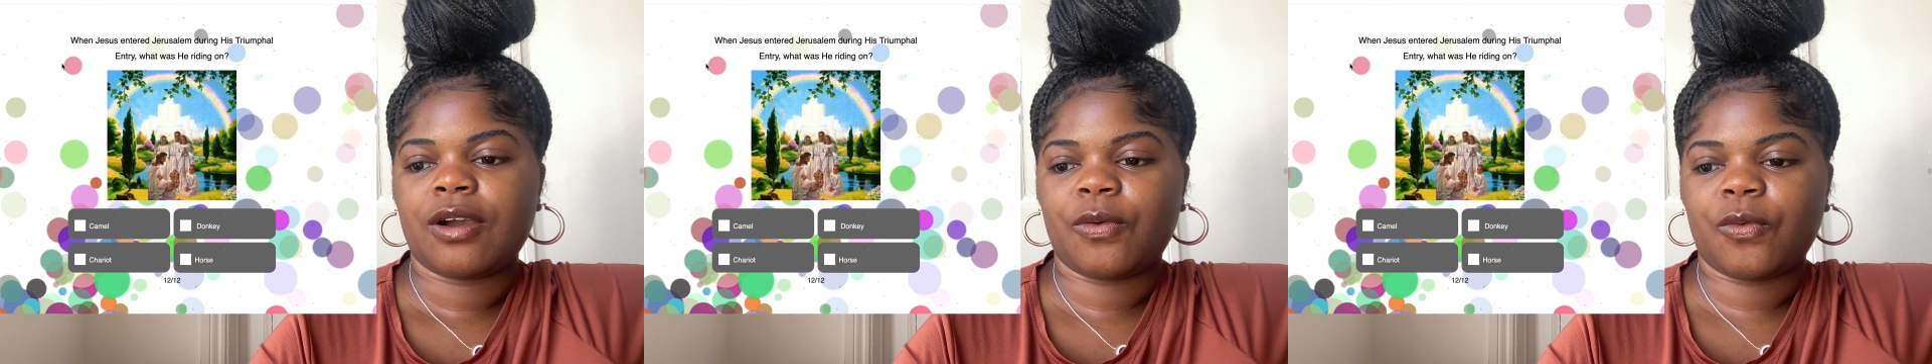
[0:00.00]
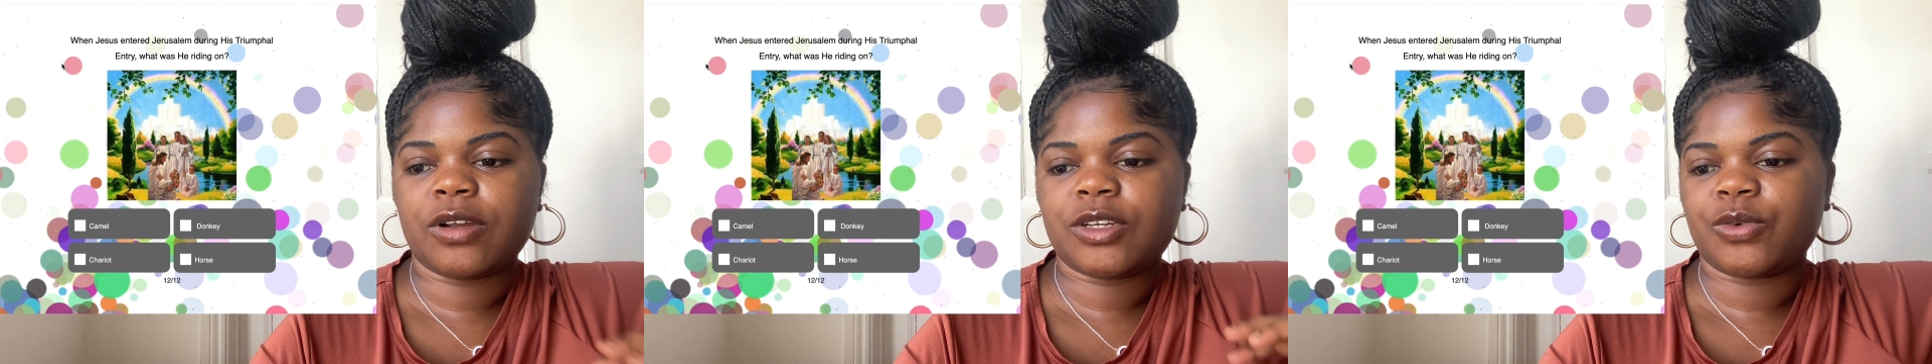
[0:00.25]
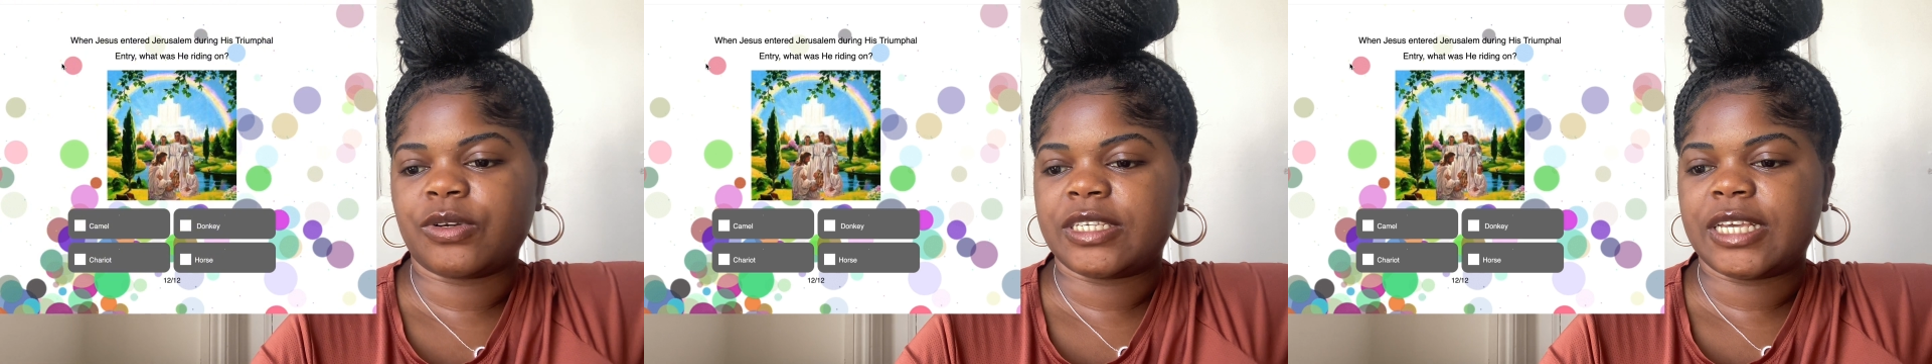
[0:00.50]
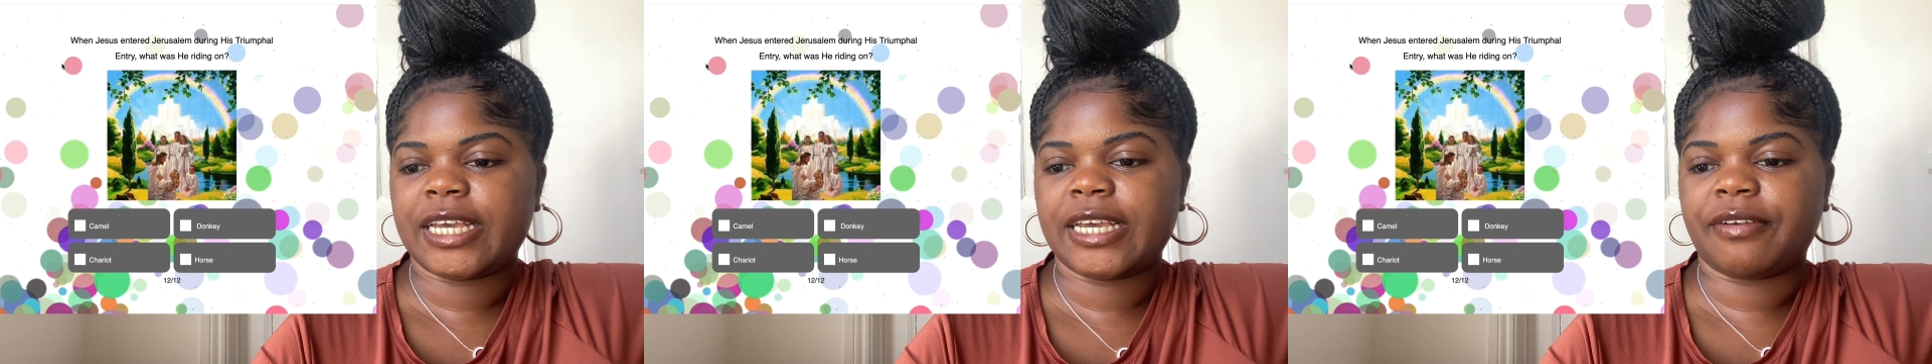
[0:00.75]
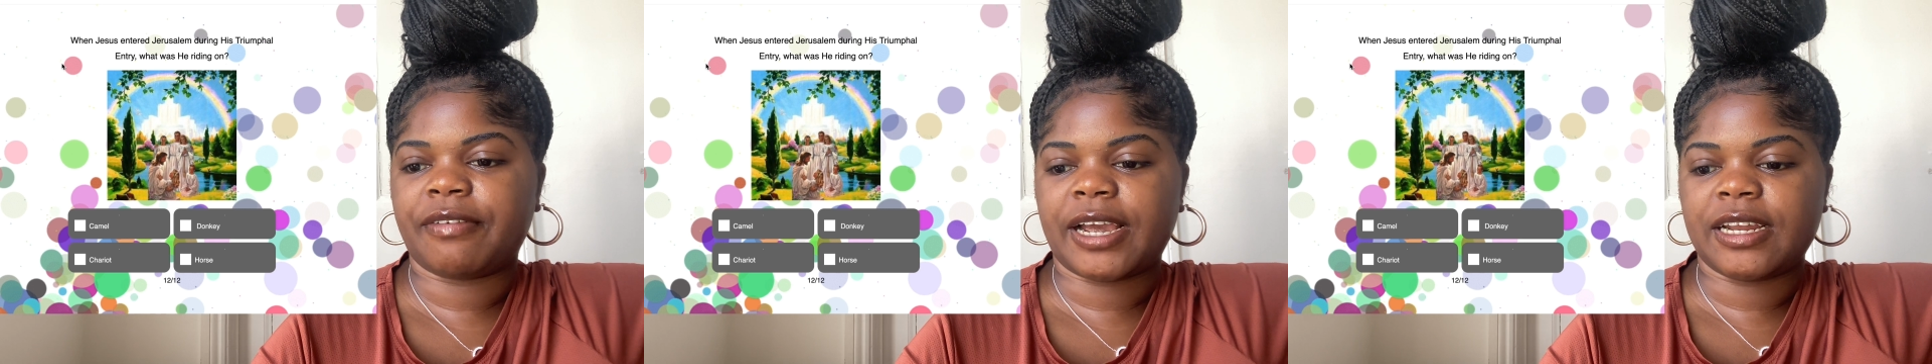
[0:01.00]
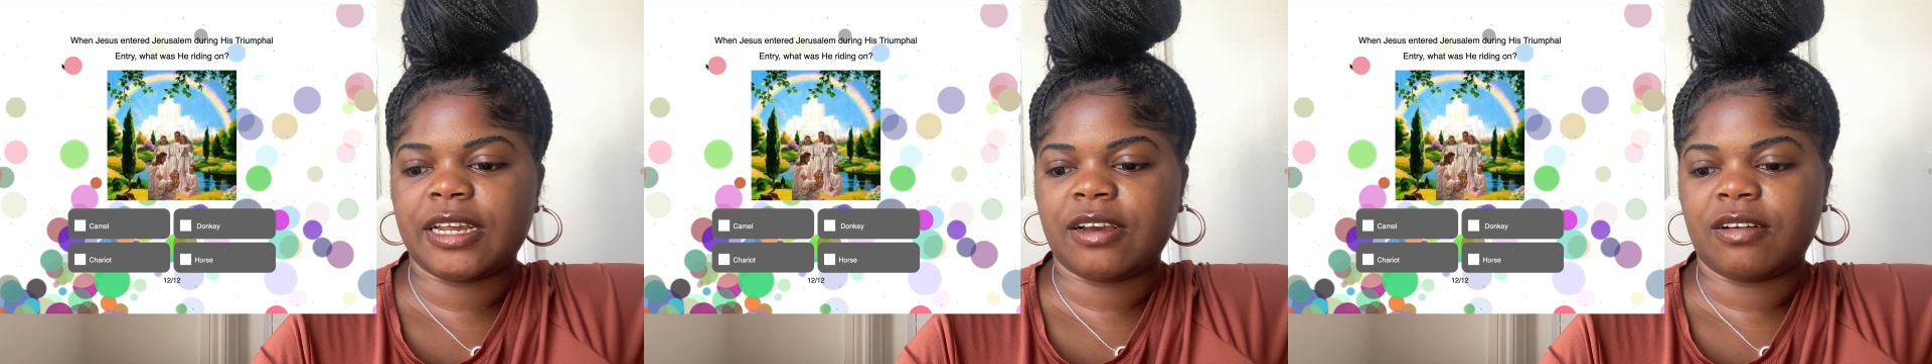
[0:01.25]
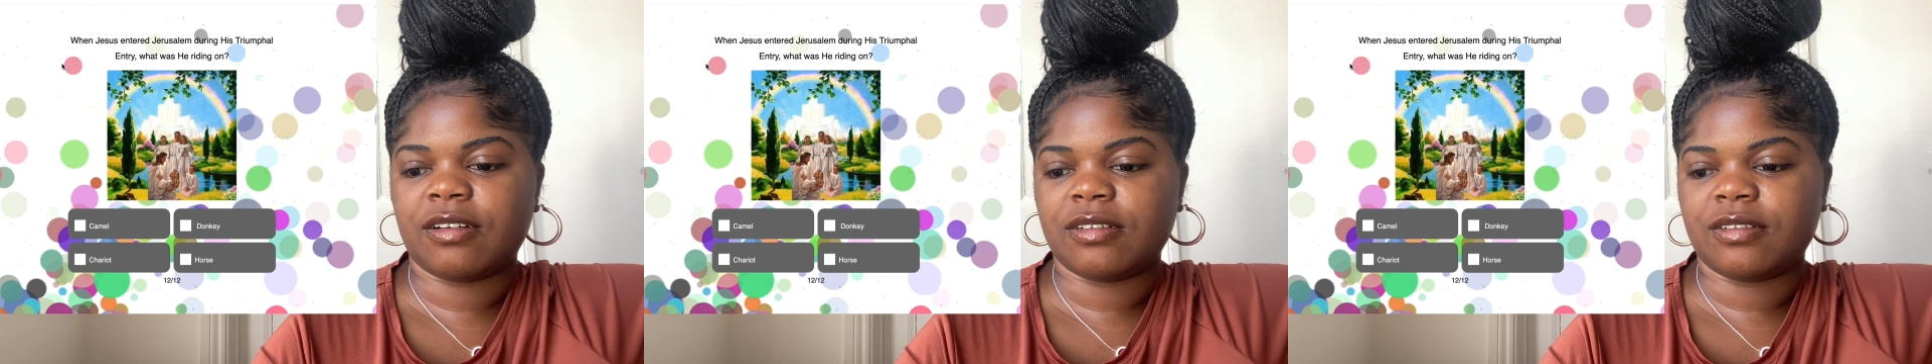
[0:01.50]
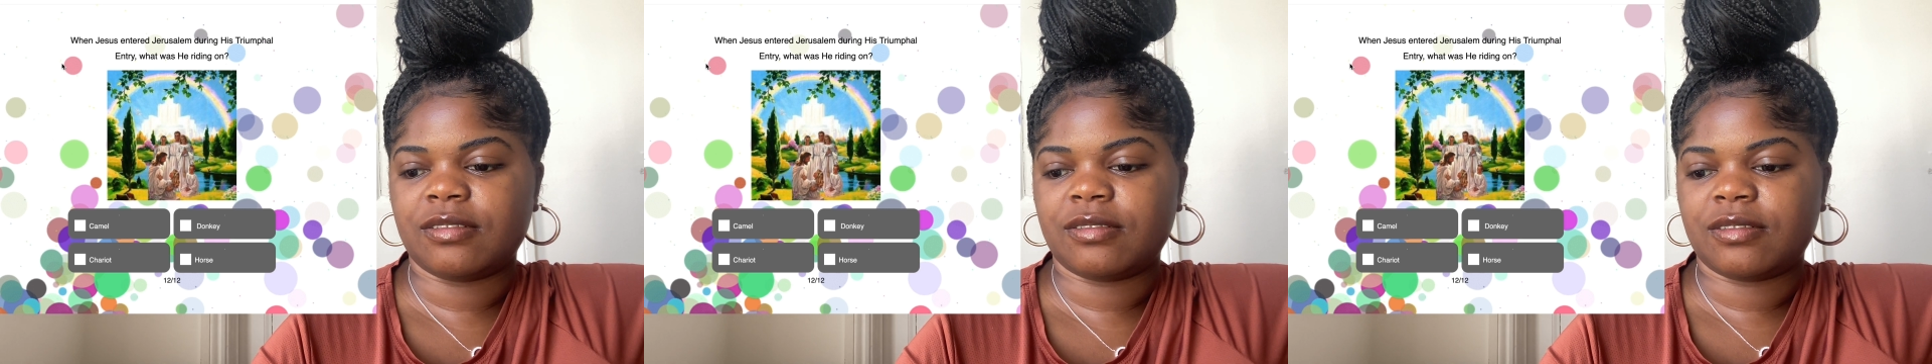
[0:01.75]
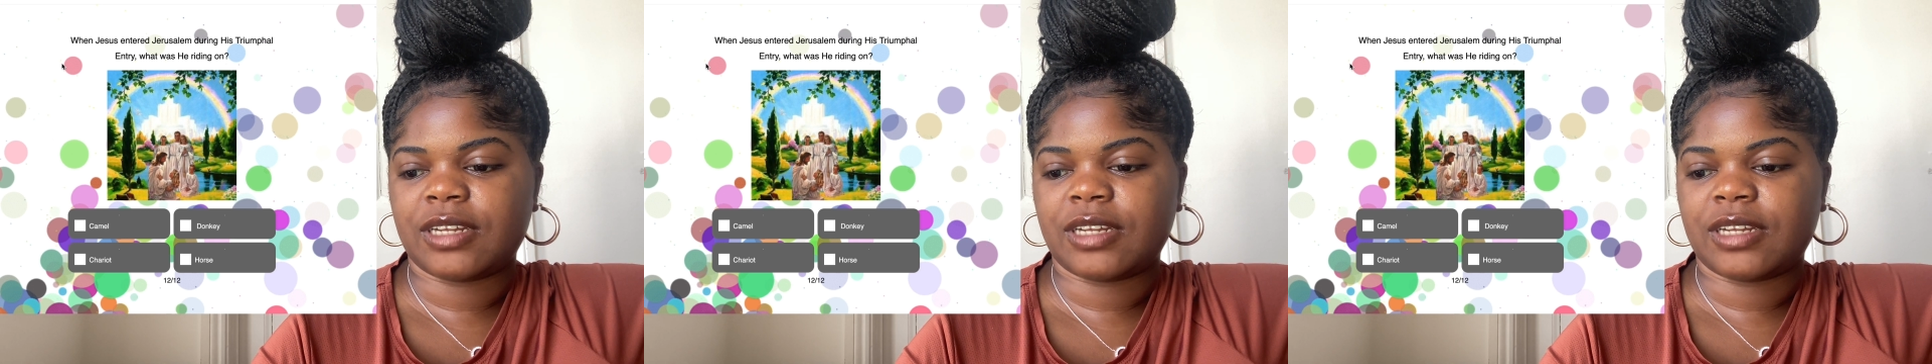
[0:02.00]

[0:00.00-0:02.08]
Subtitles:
what was he riding on?